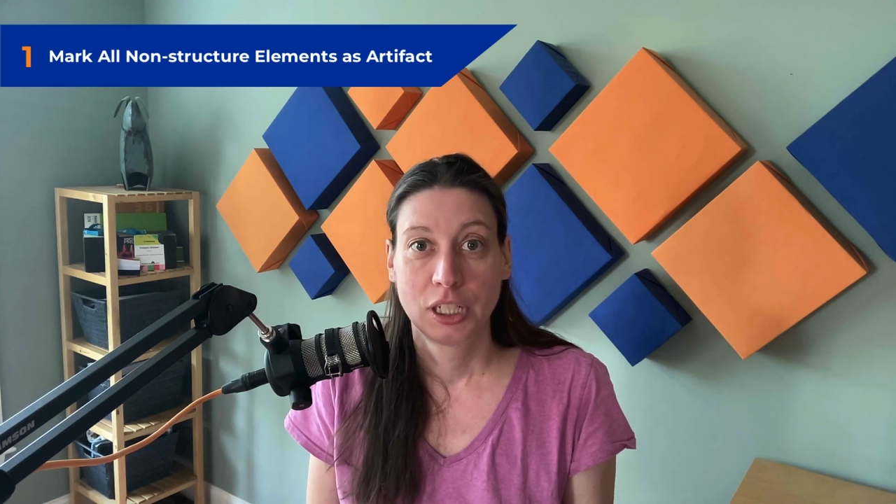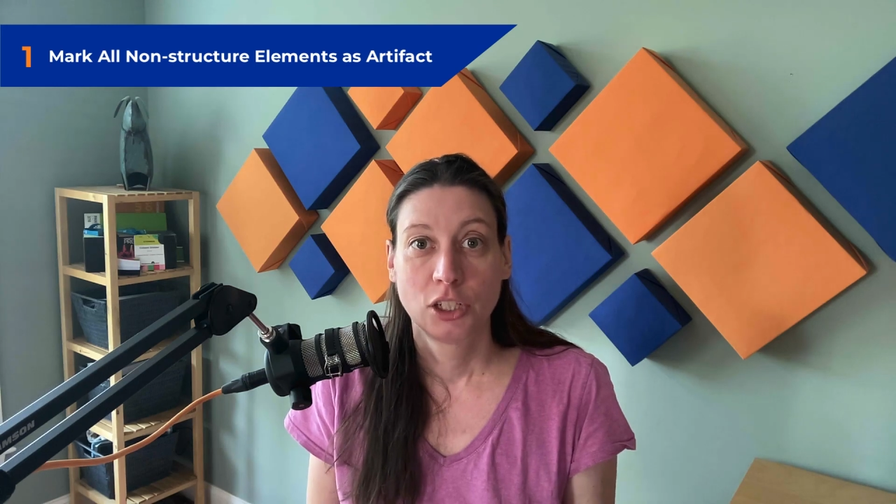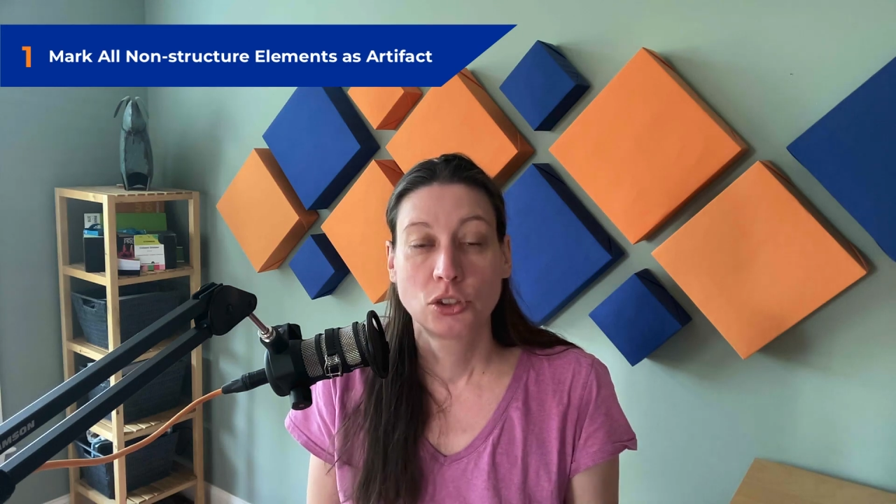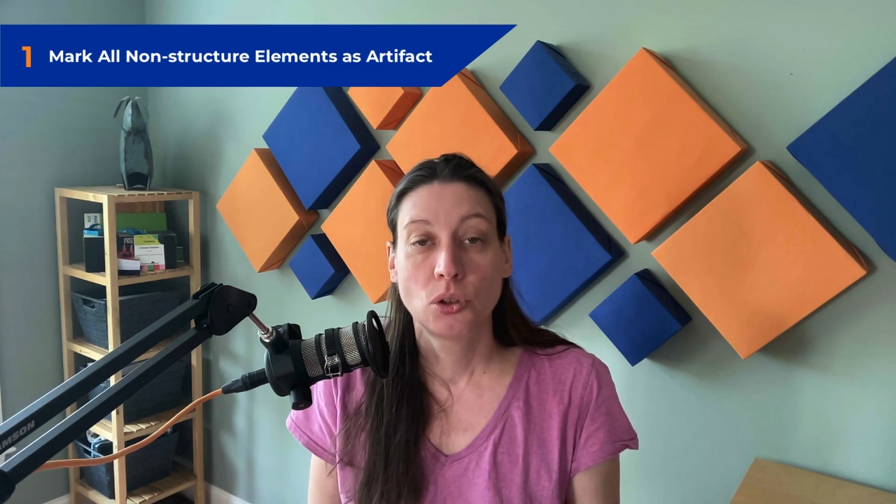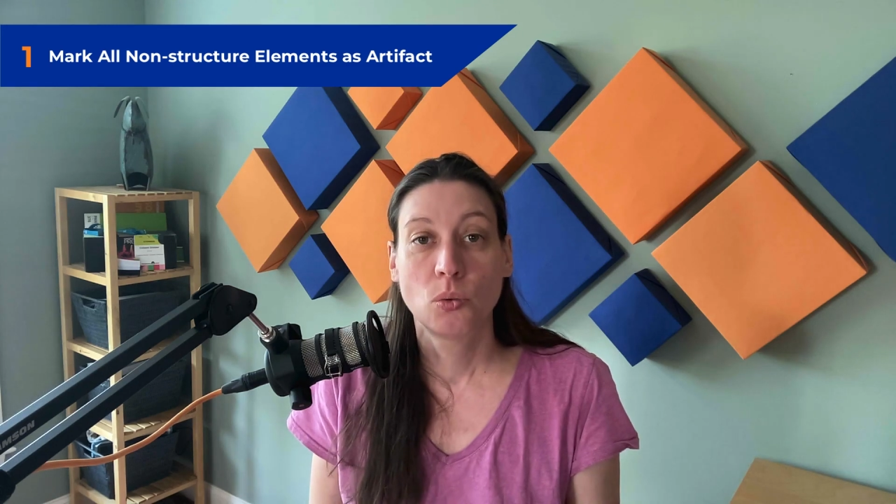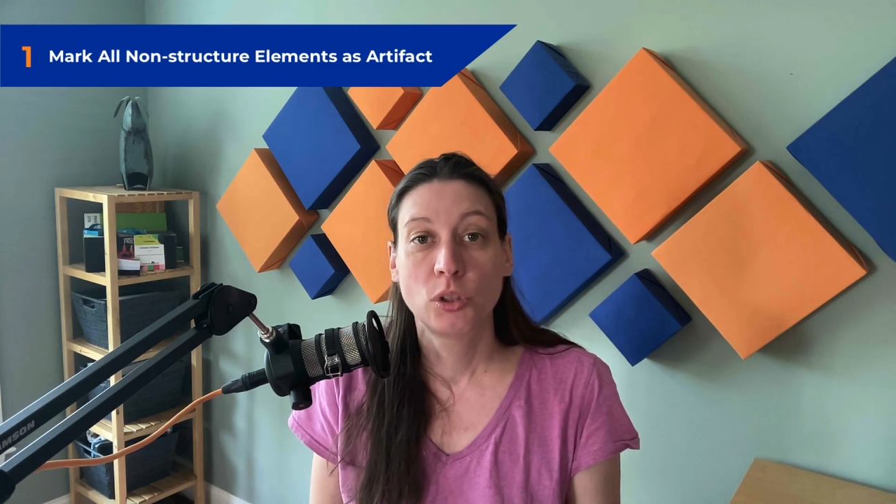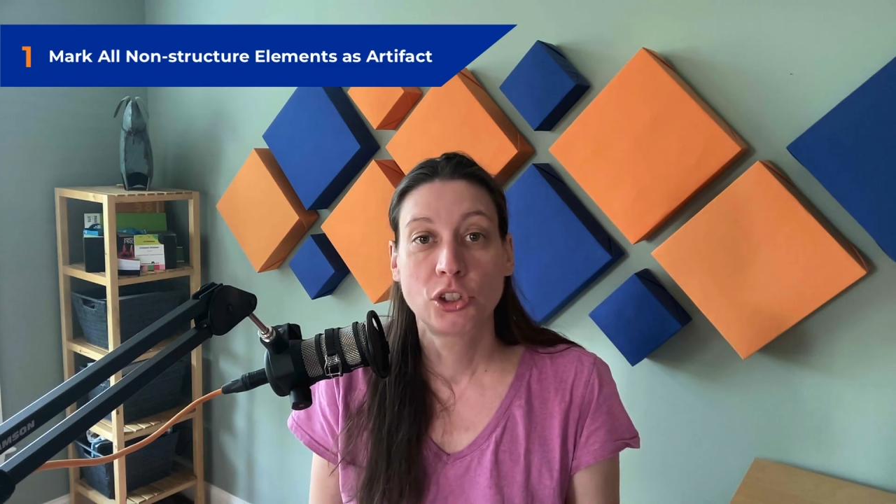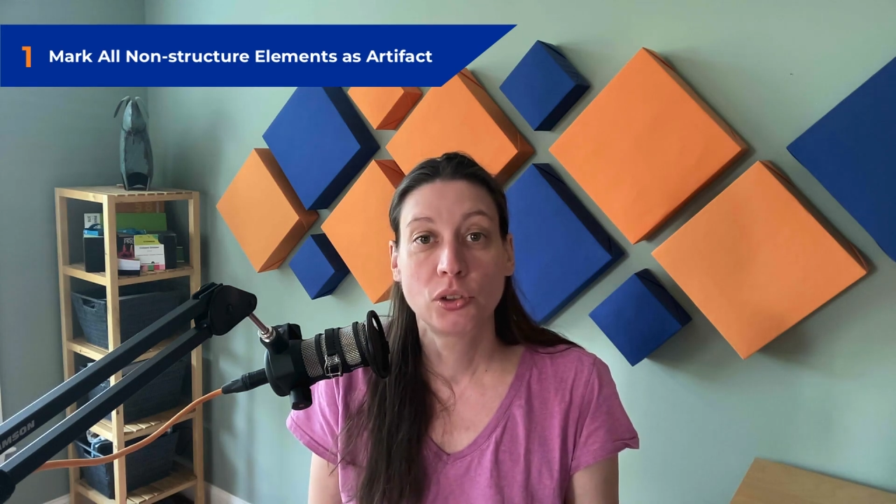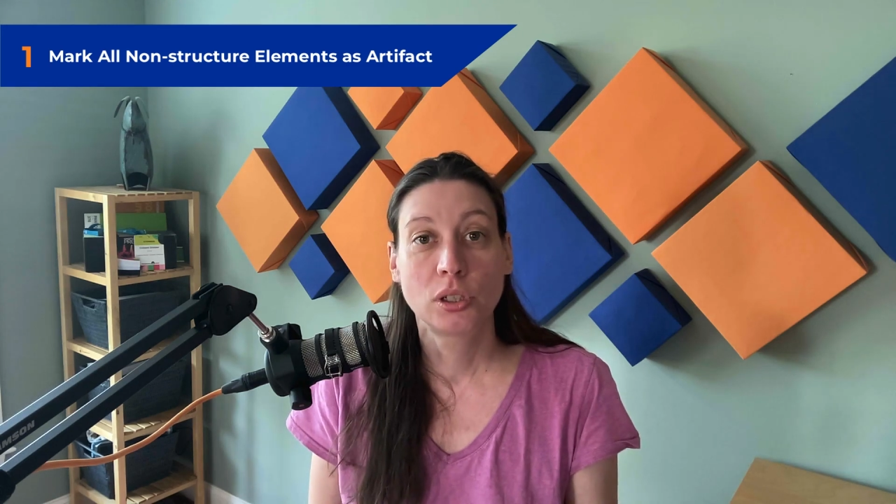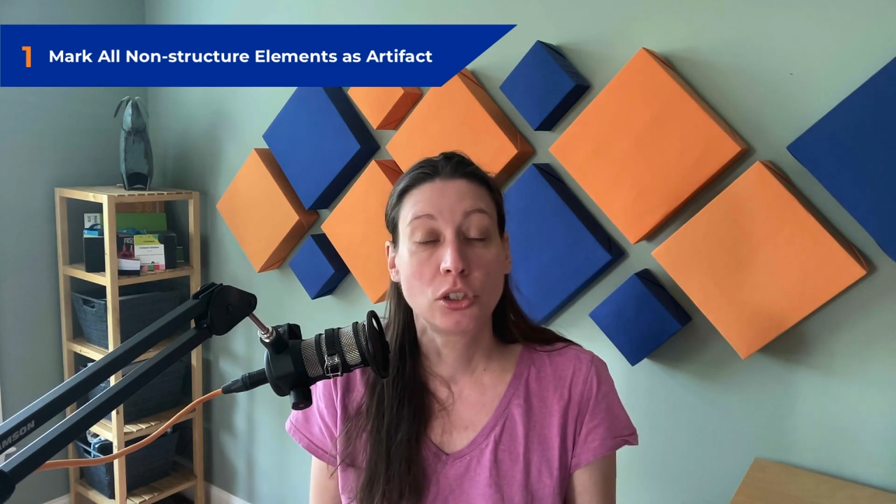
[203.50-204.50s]
So what
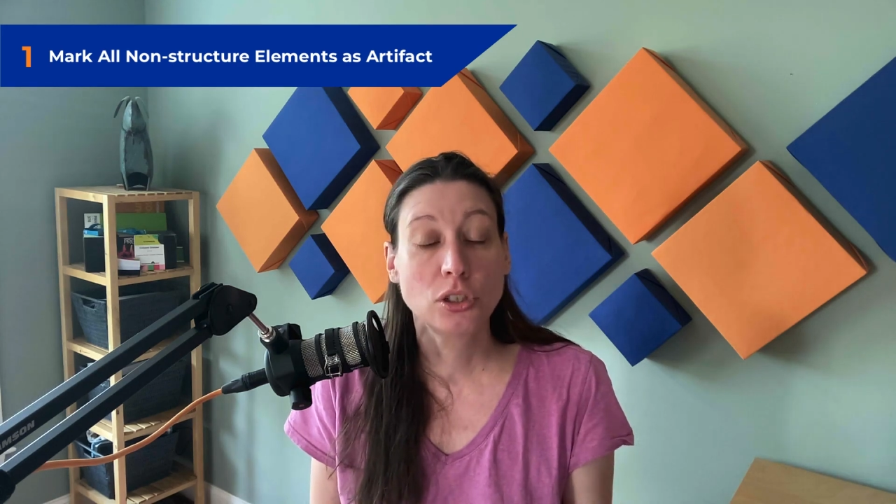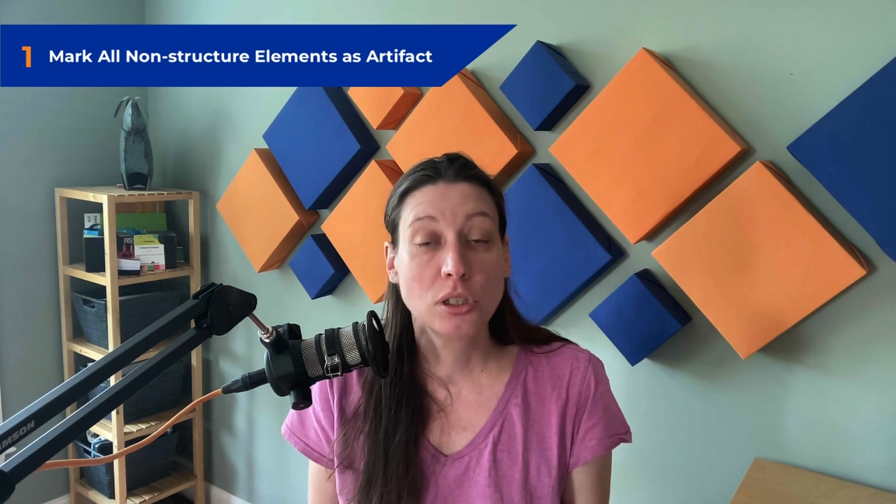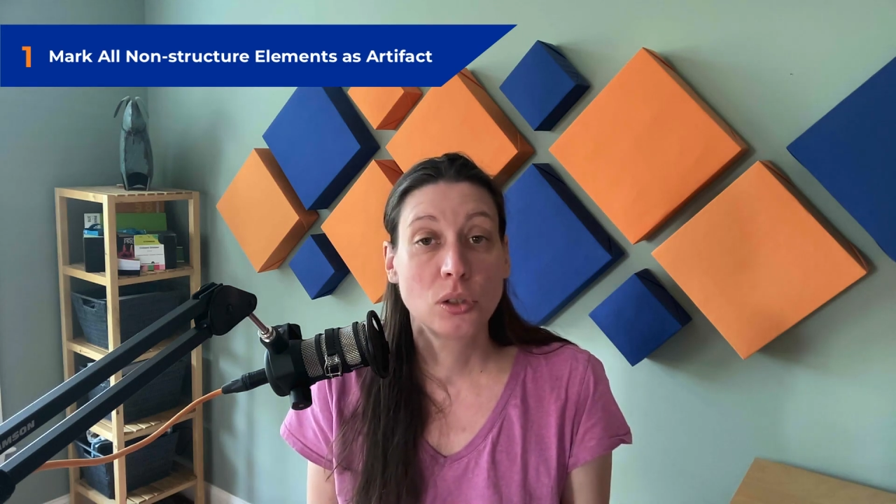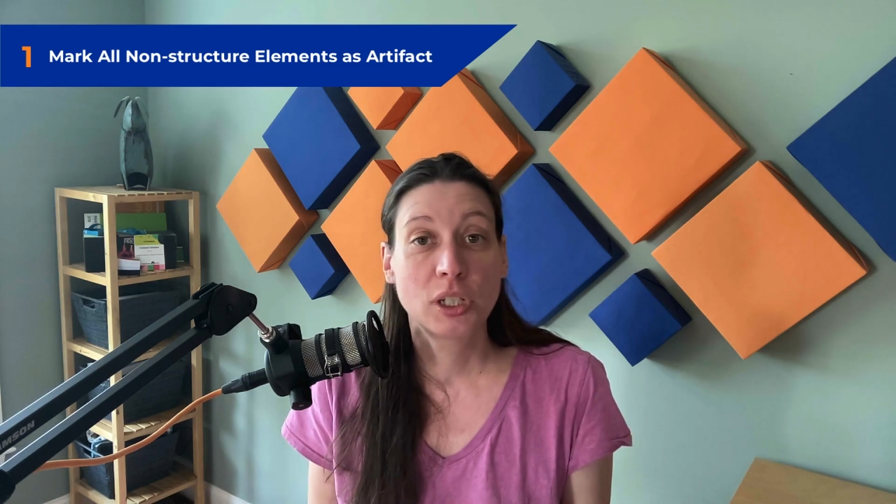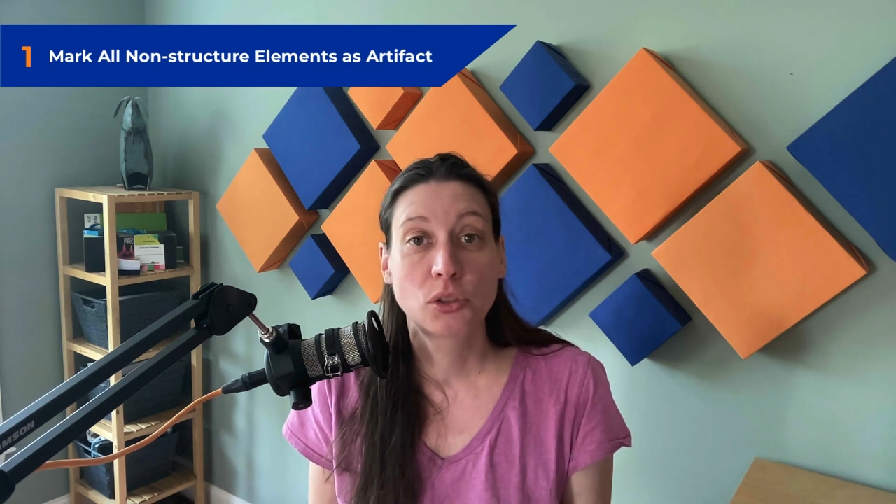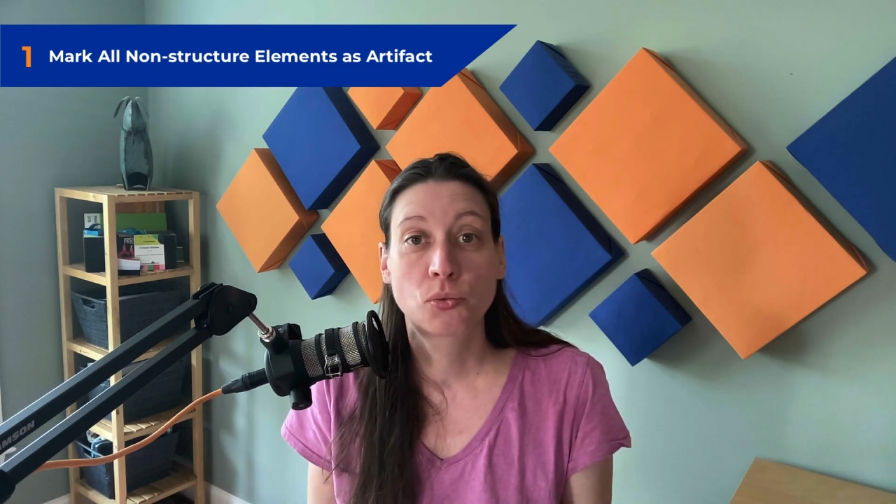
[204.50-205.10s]
you could do is